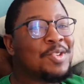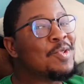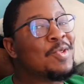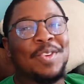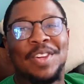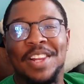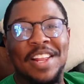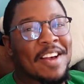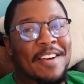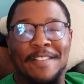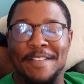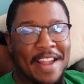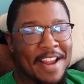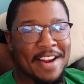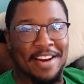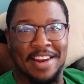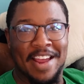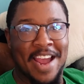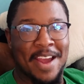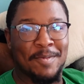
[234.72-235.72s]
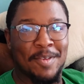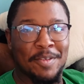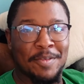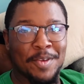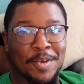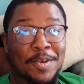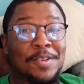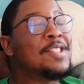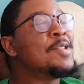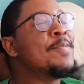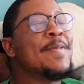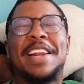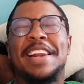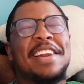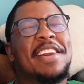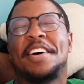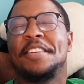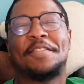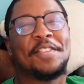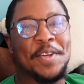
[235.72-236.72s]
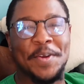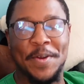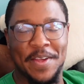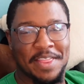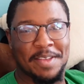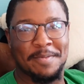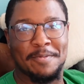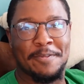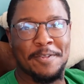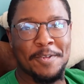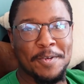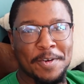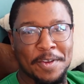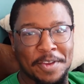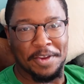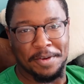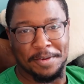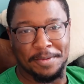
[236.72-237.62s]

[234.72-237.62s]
you love airline reviews and we love doing them for you.